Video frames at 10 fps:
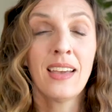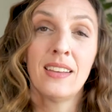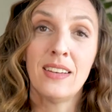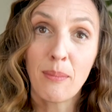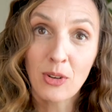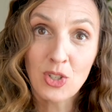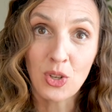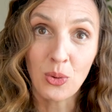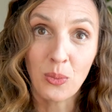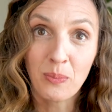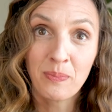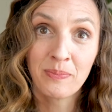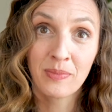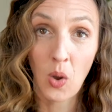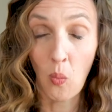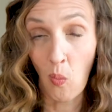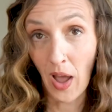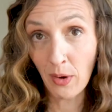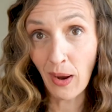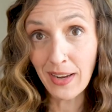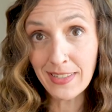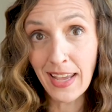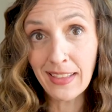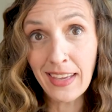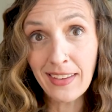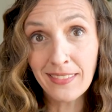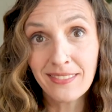Number 2, why write daily?